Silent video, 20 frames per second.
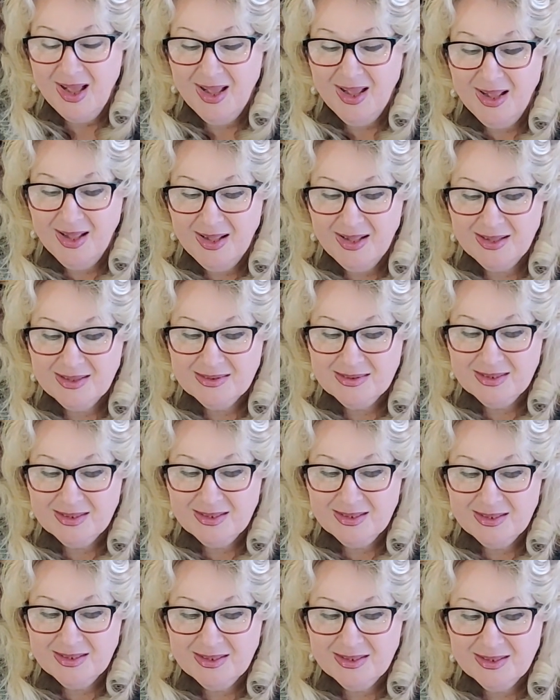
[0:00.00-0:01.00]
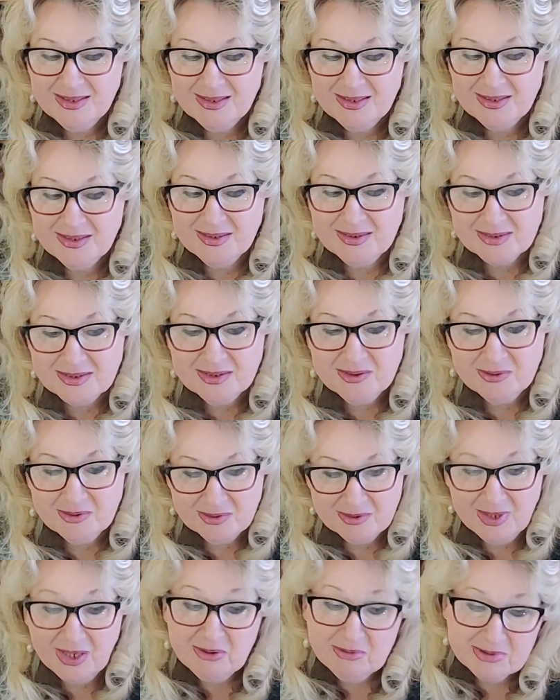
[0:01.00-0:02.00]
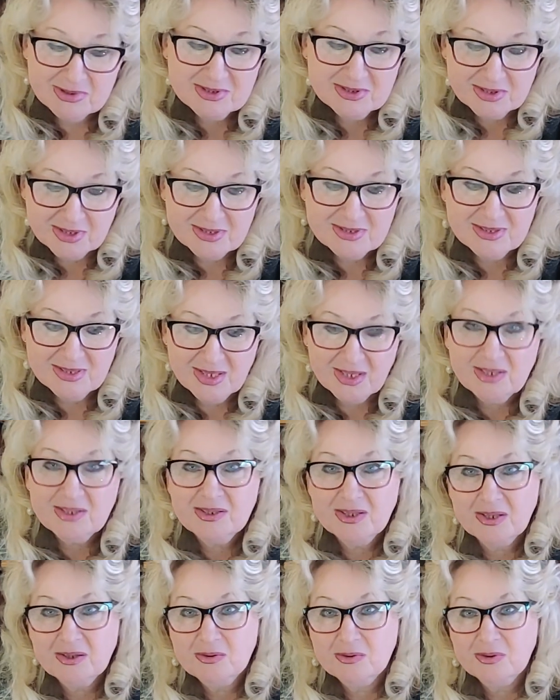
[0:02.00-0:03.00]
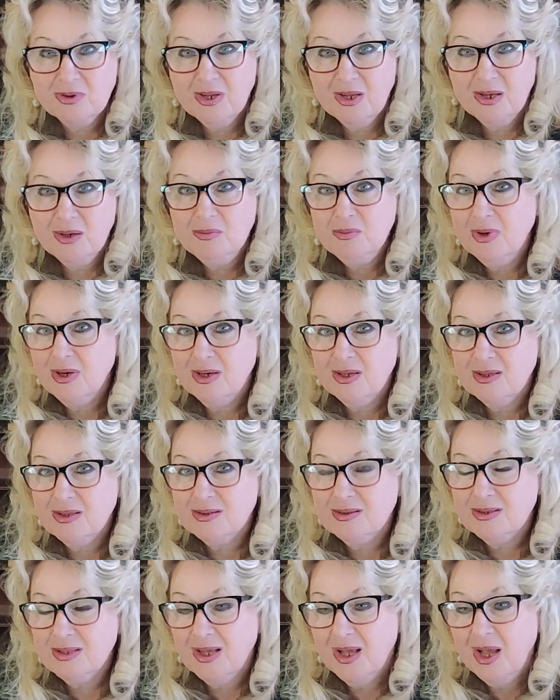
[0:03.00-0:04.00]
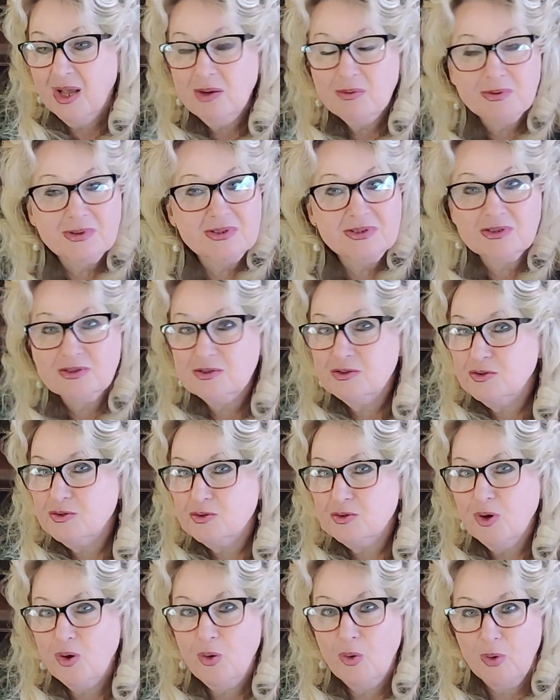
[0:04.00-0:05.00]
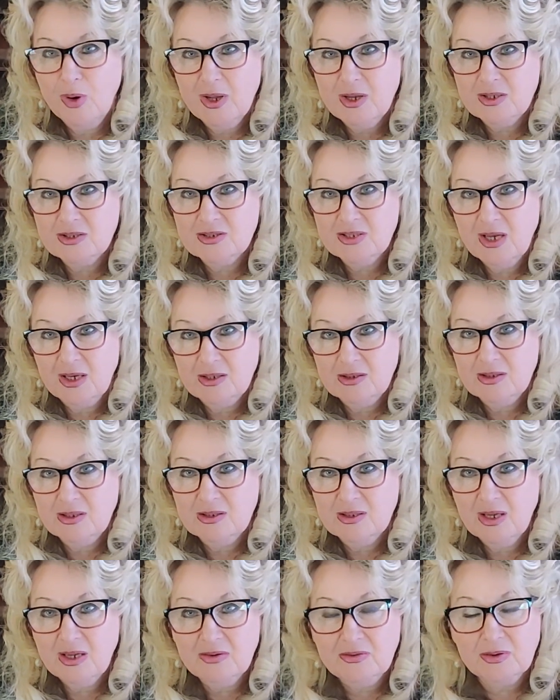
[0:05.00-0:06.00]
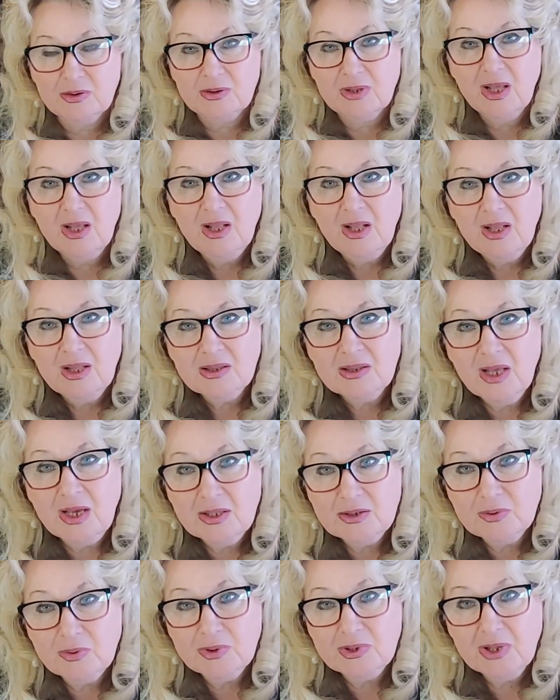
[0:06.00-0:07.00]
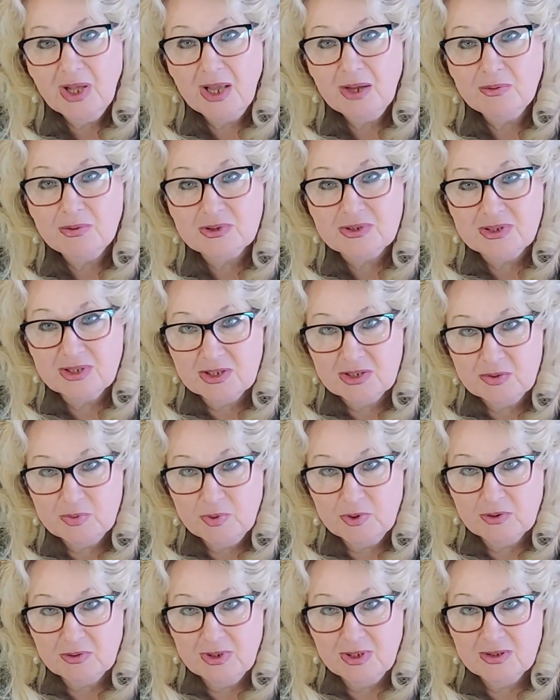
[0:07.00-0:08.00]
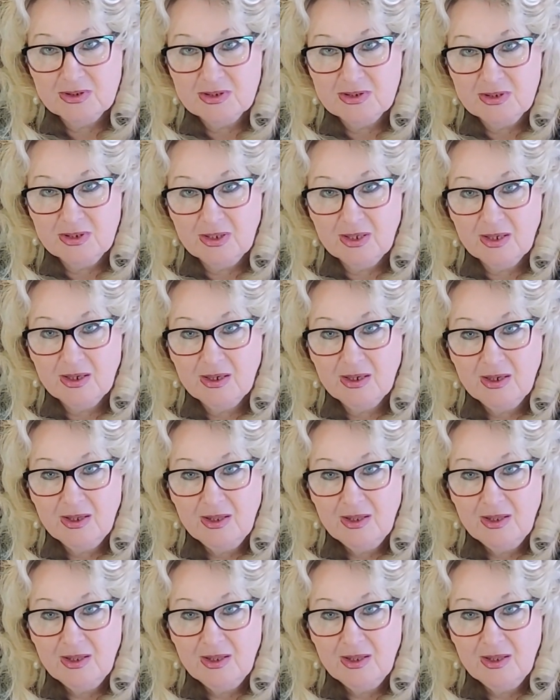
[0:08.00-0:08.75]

And so I was translating to him, and I was so excited. I thought, that's what I was experiencing.